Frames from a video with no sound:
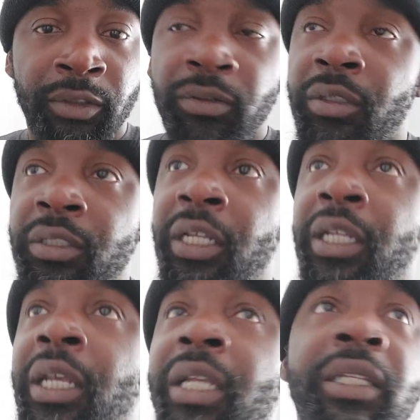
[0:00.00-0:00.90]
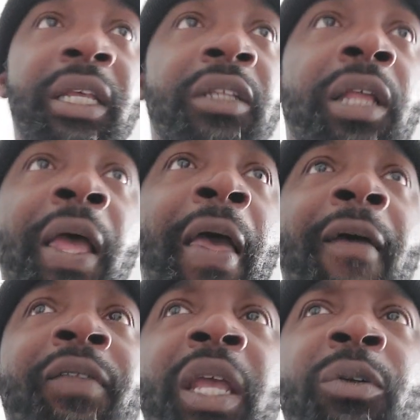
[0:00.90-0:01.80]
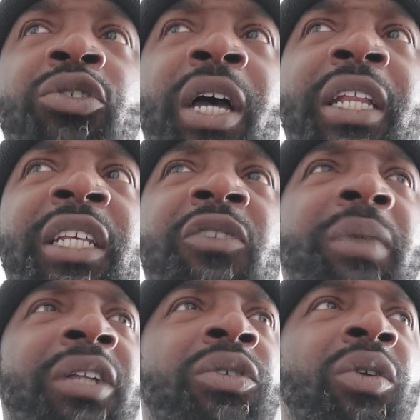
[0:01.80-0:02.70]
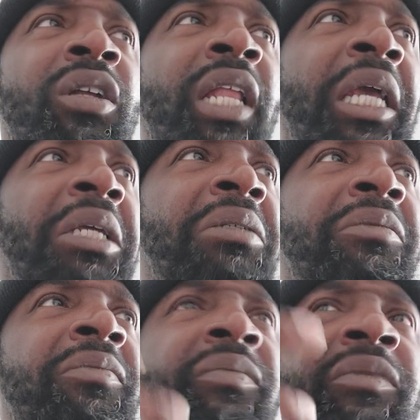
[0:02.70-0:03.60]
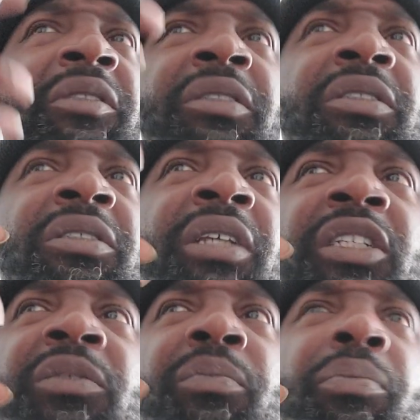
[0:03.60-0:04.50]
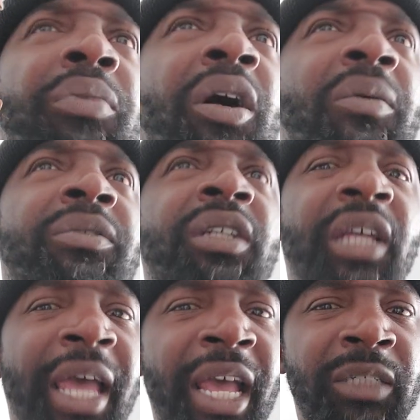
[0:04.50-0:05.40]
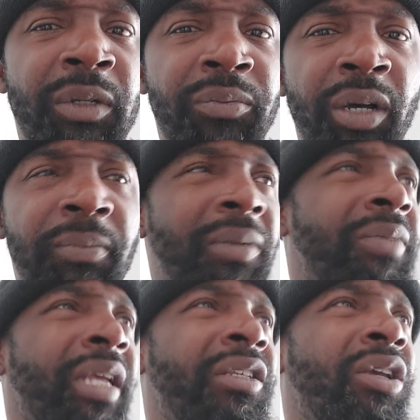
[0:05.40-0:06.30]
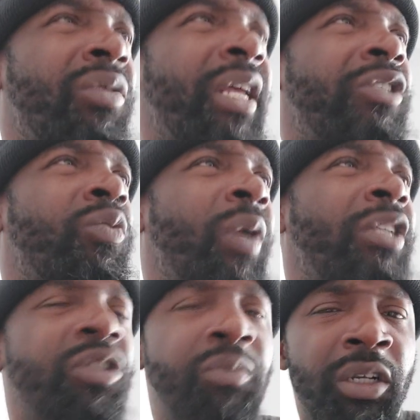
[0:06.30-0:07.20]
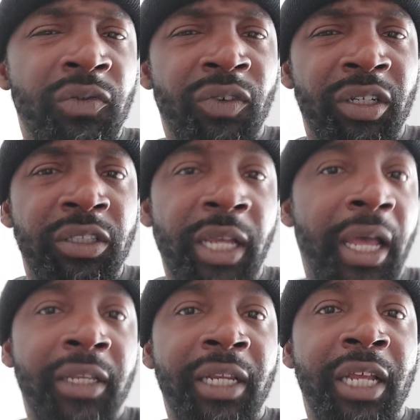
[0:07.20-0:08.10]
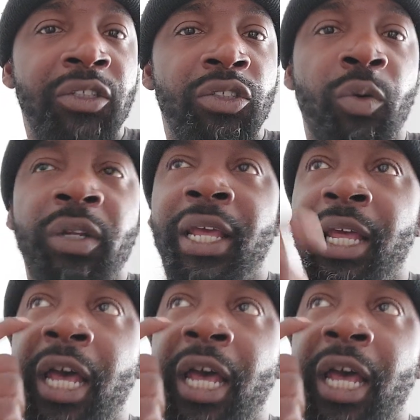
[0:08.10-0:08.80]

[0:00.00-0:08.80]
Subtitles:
You understand? And then they were trying to give my daughter like 6 pumps of the asthma pump. I'm like, yo, that's way too much for a child. Y'all not doing that.